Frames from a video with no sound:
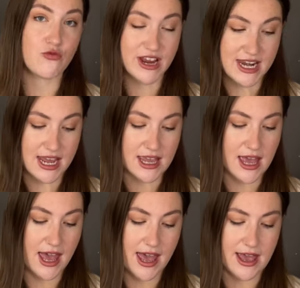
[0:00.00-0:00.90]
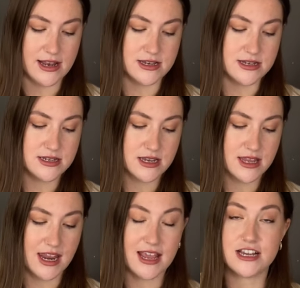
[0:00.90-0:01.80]
reading and
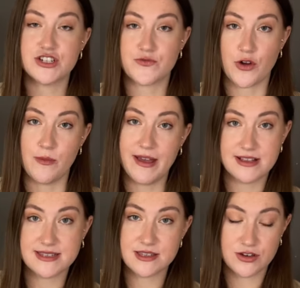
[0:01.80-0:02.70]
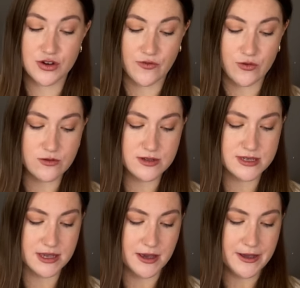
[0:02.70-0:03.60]
getting into romance
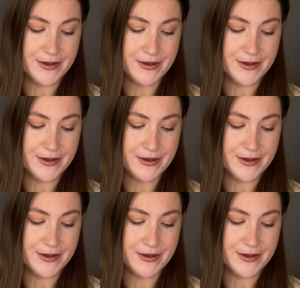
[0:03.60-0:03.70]
novels,